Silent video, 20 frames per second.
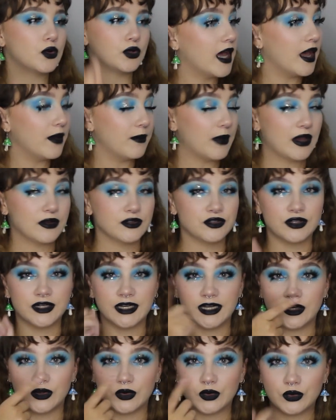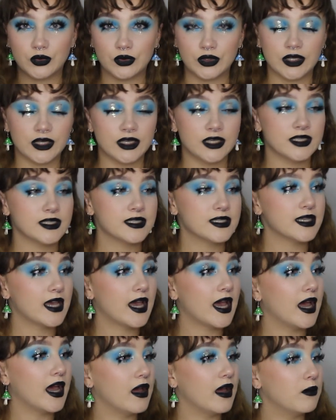outer and inner corners,
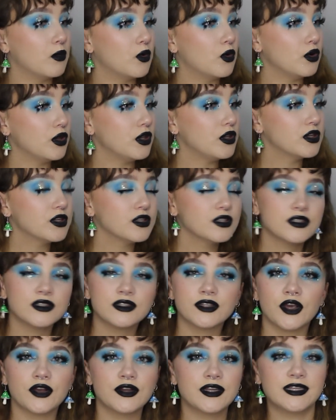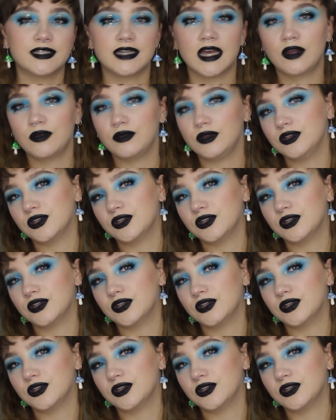or you can tone it down.